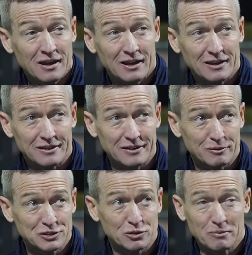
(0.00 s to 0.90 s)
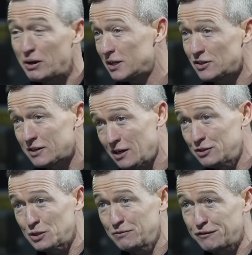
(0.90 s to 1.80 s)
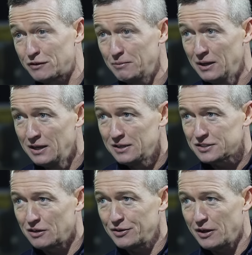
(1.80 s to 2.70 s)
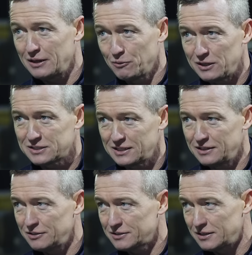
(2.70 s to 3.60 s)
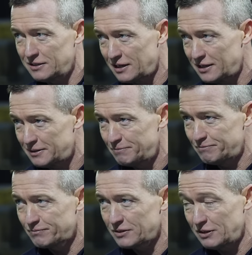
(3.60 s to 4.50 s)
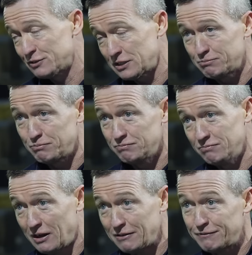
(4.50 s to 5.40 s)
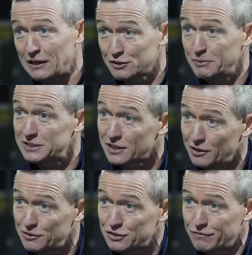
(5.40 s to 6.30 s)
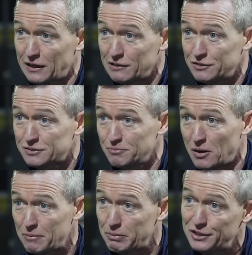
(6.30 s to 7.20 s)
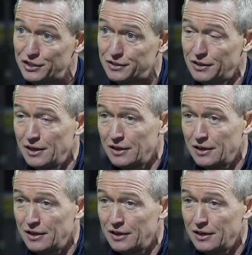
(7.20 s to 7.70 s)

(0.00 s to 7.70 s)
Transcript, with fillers: and I was doing part-time coaching for him, so I know how he works, and he knows that um, he obviously like values me as a coach, values my opinion.